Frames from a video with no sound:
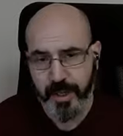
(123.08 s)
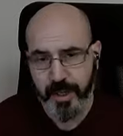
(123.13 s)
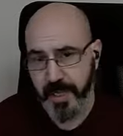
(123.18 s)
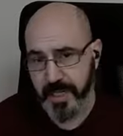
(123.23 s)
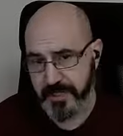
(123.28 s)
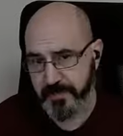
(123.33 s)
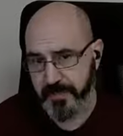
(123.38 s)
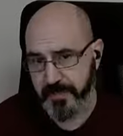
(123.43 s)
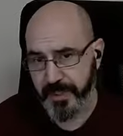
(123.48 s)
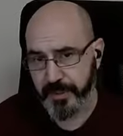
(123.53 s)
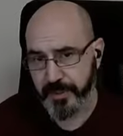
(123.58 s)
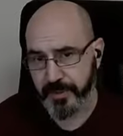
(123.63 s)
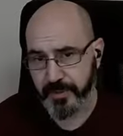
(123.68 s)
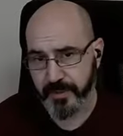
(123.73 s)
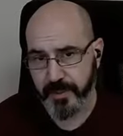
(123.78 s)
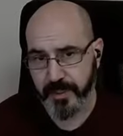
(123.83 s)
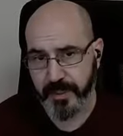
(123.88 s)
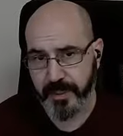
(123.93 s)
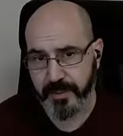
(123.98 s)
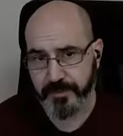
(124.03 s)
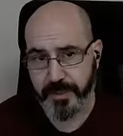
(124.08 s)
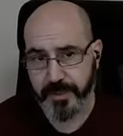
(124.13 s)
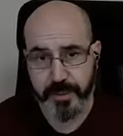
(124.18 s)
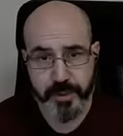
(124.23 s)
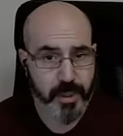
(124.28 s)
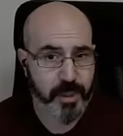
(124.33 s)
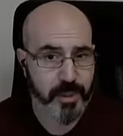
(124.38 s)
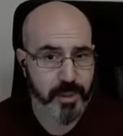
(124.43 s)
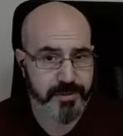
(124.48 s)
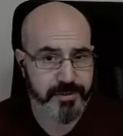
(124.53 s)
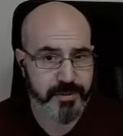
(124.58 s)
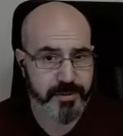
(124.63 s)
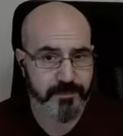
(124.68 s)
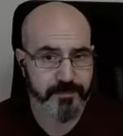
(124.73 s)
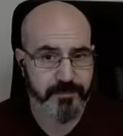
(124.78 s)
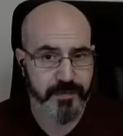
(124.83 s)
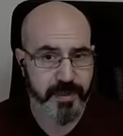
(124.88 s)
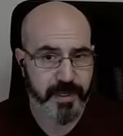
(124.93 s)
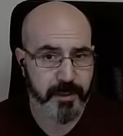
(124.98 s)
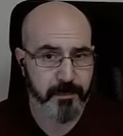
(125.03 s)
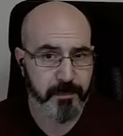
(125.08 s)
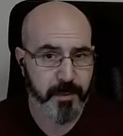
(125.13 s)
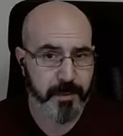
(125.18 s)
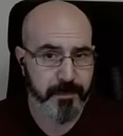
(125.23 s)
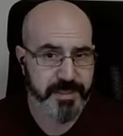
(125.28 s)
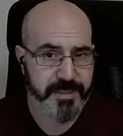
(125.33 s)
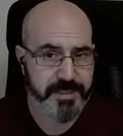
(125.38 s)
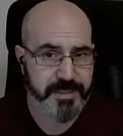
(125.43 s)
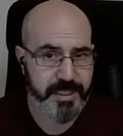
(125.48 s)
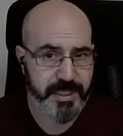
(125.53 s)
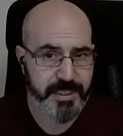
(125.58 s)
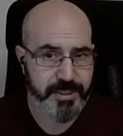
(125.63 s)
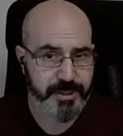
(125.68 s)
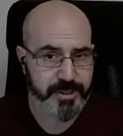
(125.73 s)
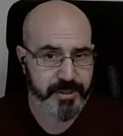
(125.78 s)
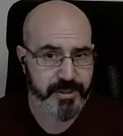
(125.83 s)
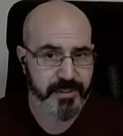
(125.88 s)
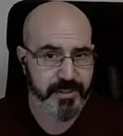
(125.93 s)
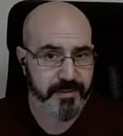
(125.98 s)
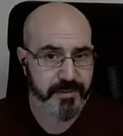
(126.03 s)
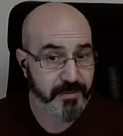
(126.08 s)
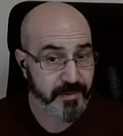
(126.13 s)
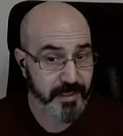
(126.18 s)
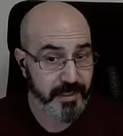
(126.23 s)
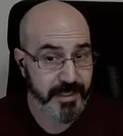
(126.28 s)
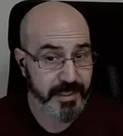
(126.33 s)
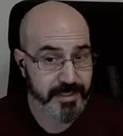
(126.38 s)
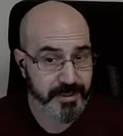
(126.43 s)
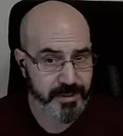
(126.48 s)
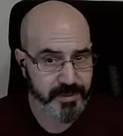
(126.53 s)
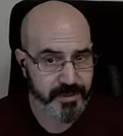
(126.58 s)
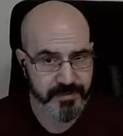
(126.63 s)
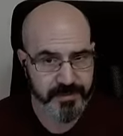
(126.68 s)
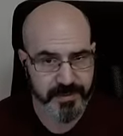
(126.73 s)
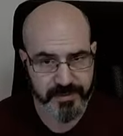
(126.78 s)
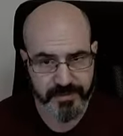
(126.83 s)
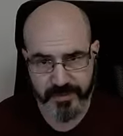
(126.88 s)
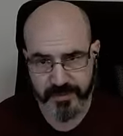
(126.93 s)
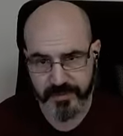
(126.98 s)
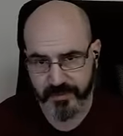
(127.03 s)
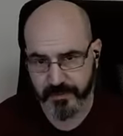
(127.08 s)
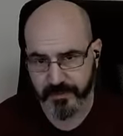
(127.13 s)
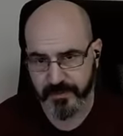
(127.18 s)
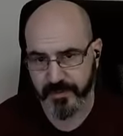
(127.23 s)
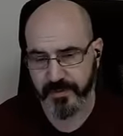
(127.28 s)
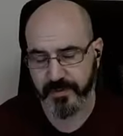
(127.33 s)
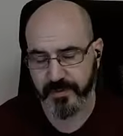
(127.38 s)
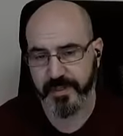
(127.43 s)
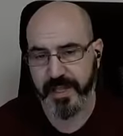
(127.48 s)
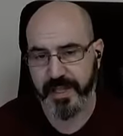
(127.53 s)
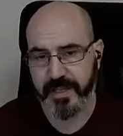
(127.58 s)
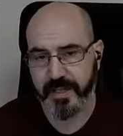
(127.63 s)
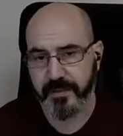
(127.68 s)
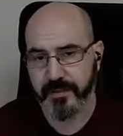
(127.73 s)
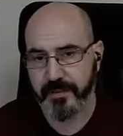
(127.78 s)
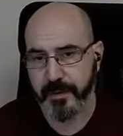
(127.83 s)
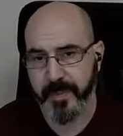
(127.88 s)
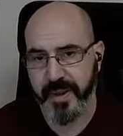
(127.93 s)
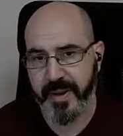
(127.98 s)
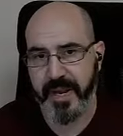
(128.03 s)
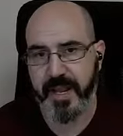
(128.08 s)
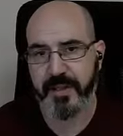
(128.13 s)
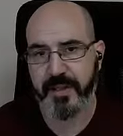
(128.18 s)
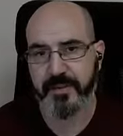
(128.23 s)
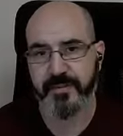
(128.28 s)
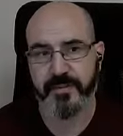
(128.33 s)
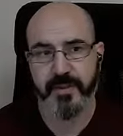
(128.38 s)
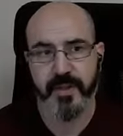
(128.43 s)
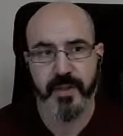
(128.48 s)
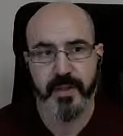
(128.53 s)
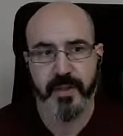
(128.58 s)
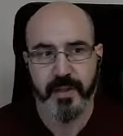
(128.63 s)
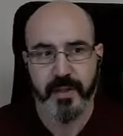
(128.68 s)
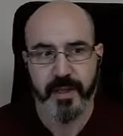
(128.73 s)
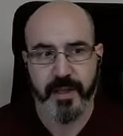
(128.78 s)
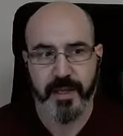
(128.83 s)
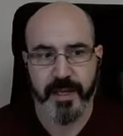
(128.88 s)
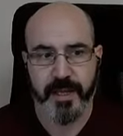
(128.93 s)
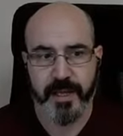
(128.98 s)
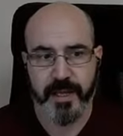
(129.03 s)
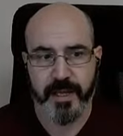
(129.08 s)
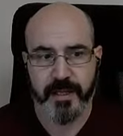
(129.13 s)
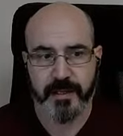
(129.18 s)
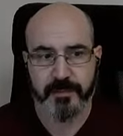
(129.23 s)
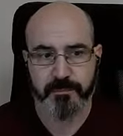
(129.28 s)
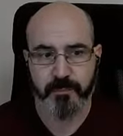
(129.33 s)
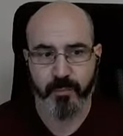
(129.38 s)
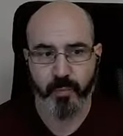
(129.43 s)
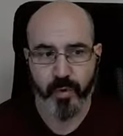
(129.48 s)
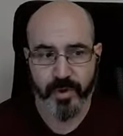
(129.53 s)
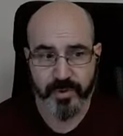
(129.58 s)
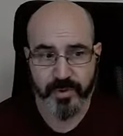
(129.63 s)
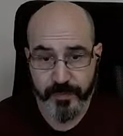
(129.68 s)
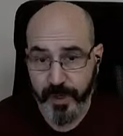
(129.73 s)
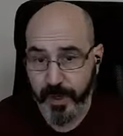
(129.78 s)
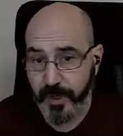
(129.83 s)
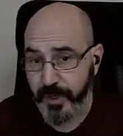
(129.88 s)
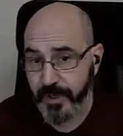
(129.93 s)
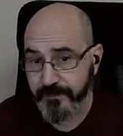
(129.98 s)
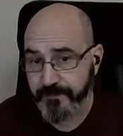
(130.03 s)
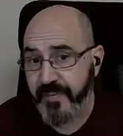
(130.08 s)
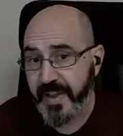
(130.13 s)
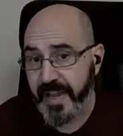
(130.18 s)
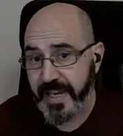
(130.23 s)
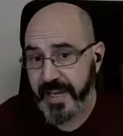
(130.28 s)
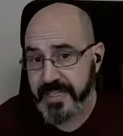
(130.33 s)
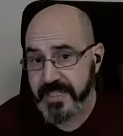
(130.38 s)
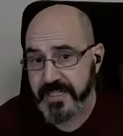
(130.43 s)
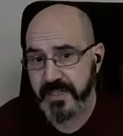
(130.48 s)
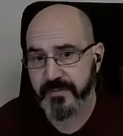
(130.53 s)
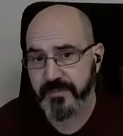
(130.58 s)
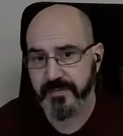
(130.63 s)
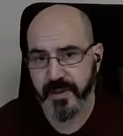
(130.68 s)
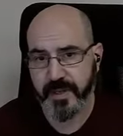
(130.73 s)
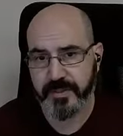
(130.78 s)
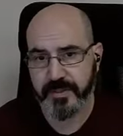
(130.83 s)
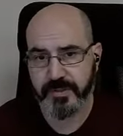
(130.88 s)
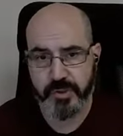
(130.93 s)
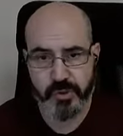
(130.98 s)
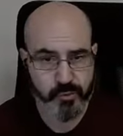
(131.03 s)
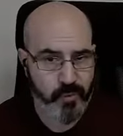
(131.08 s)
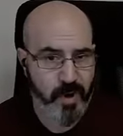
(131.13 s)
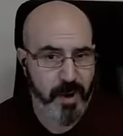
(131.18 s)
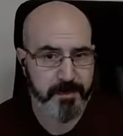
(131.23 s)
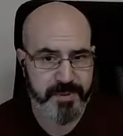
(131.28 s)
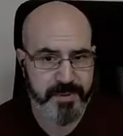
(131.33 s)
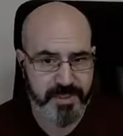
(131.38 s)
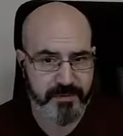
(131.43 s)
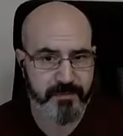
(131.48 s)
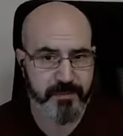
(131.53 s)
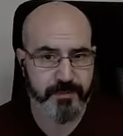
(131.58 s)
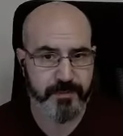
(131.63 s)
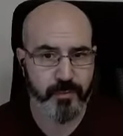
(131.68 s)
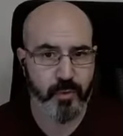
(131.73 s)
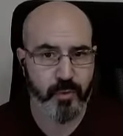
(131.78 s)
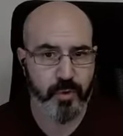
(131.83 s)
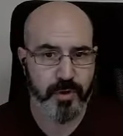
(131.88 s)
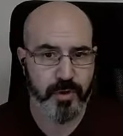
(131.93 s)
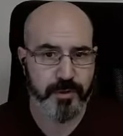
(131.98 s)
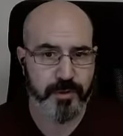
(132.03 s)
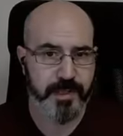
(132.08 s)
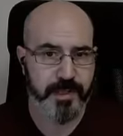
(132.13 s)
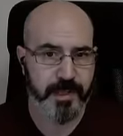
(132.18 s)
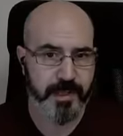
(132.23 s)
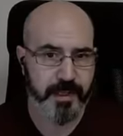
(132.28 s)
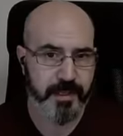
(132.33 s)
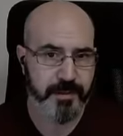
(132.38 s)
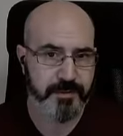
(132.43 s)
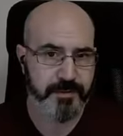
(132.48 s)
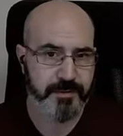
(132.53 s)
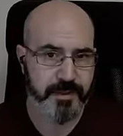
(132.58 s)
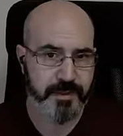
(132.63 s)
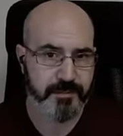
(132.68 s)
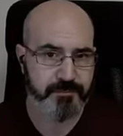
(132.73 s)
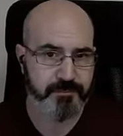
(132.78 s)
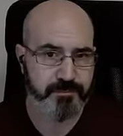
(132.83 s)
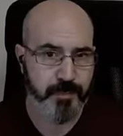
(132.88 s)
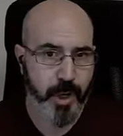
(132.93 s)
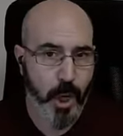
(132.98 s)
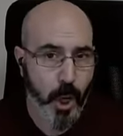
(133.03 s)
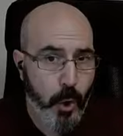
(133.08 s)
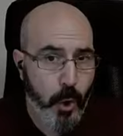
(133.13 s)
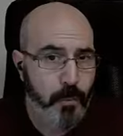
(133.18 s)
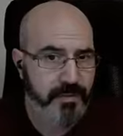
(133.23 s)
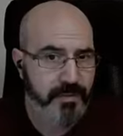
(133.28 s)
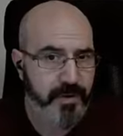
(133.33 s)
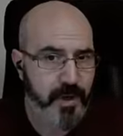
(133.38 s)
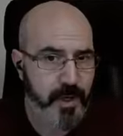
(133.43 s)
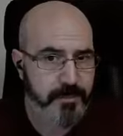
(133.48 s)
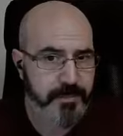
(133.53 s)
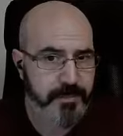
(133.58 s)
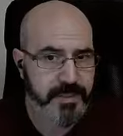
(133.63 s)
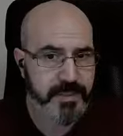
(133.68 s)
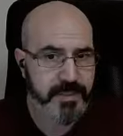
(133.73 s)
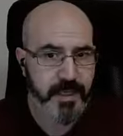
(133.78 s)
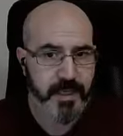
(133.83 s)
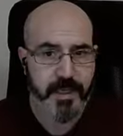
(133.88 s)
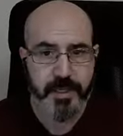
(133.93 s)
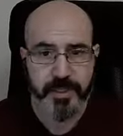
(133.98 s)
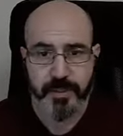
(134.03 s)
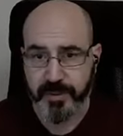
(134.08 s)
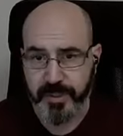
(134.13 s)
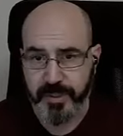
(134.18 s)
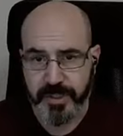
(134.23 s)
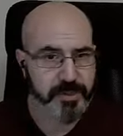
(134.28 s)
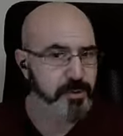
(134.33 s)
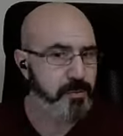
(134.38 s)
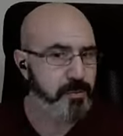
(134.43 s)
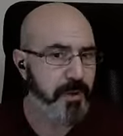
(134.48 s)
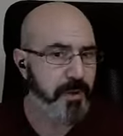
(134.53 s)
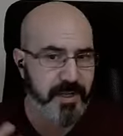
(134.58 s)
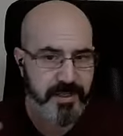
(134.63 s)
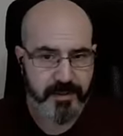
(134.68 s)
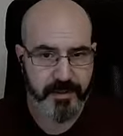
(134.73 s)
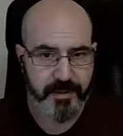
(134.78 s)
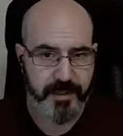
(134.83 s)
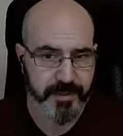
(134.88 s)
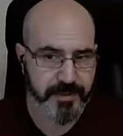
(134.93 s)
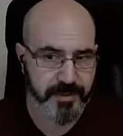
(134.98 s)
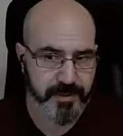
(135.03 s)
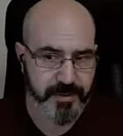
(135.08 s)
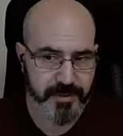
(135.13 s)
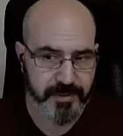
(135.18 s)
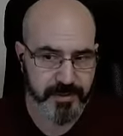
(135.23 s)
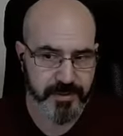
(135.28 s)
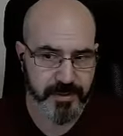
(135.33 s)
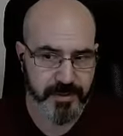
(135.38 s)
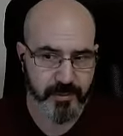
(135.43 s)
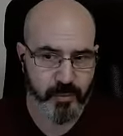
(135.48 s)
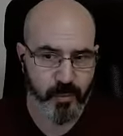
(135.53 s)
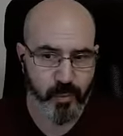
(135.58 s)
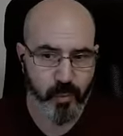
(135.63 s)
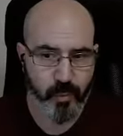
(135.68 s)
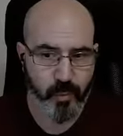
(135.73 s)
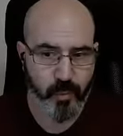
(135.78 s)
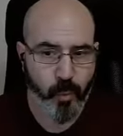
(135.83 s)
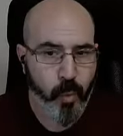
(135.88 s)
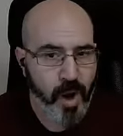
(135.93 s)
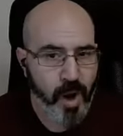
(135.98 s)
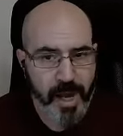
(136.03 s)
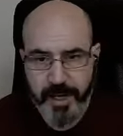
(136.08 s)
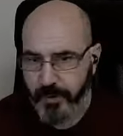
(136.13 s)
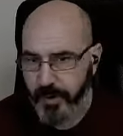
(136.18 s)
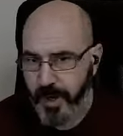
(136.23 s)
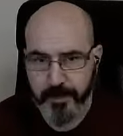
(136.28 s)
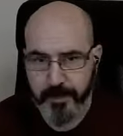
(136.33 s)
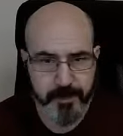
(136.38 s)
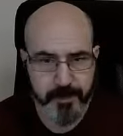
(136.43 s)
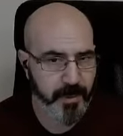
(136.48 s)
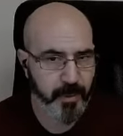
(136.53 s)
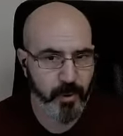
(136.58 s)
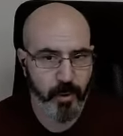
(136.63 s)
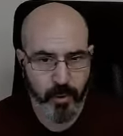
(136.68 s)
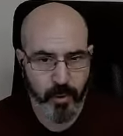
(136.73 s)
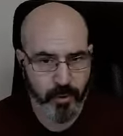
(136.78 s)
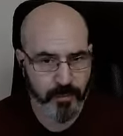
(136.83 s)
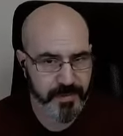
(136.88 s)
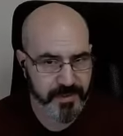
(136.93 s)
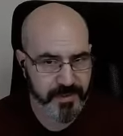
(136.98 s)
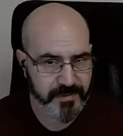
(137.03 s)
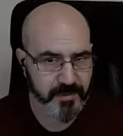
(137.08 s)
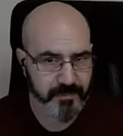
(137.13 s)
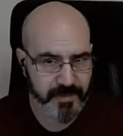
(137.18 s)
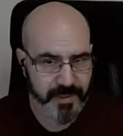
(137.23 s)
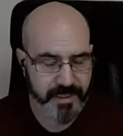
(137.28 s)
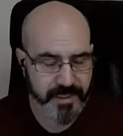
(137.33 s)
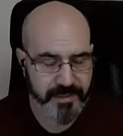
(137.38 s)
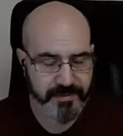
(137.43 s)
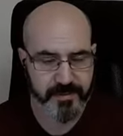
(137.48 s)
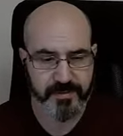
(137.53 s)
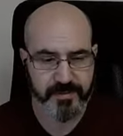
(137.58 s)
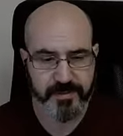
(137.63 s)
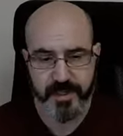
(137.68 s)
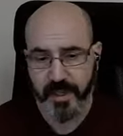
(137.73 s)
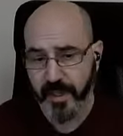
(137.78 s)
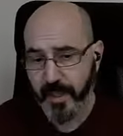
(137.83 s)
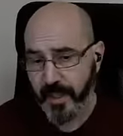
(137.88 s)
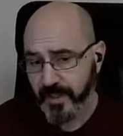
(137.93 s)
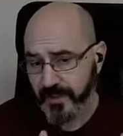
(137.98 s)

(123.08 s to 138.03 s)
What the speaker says: has been the cost of implementation and installation of the systems that in the past was very invasive and disruptive for the home environment. You needed to wire up all of these devices.